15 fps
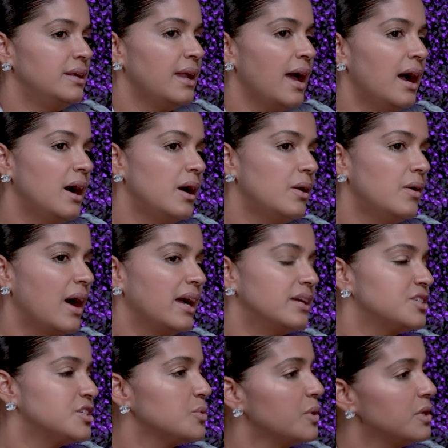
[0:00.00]
now I
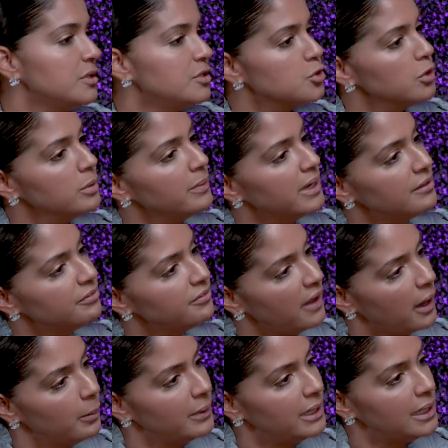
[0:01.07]
just want to enjoy my
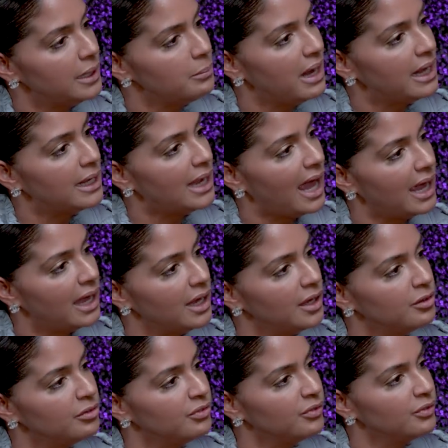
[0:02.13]
family, my
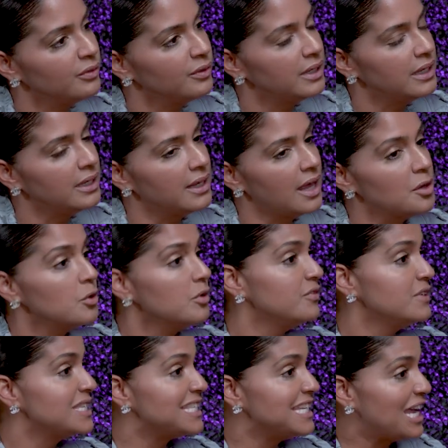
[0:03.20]
life. And I don't know if
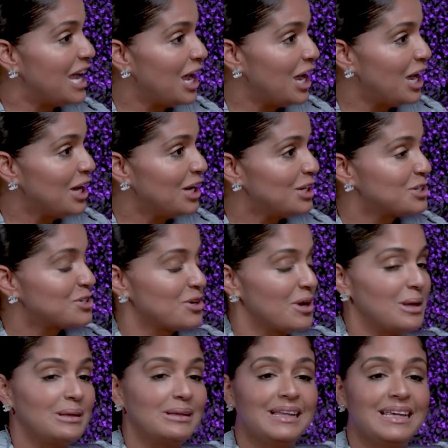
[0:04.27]
it's the age.
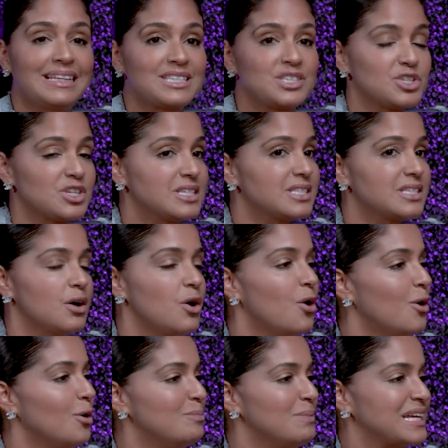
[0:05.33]
It's just a
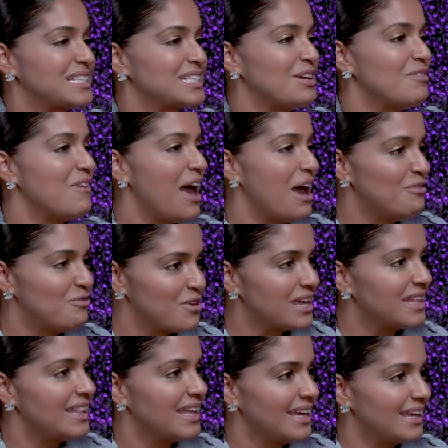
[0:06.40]
whole mix of
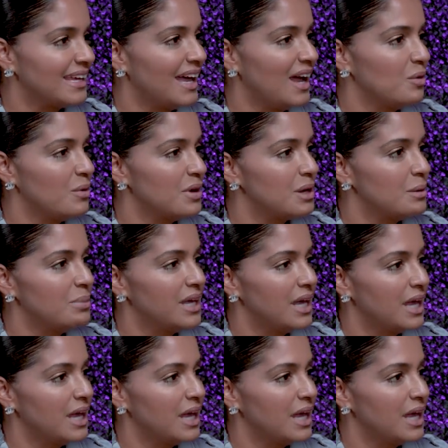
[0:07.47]
everything. I want to be